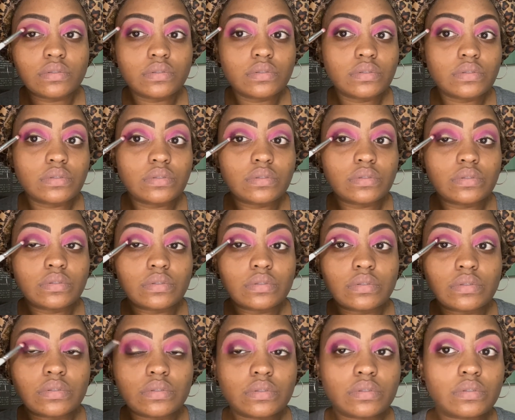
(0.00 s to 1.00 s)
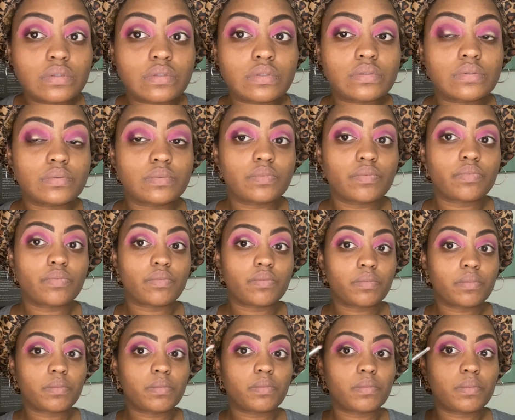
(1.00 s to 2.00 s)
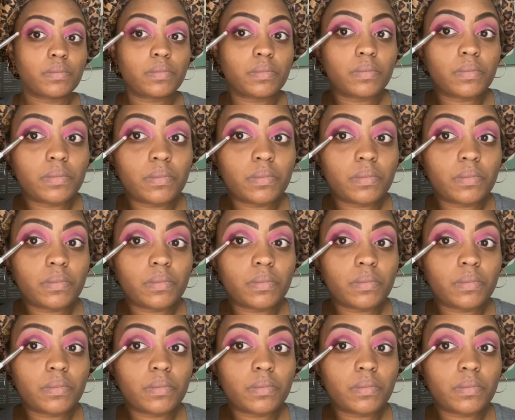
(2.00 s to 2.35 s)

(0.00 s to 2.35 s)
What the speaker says: No one is speaking in this clip.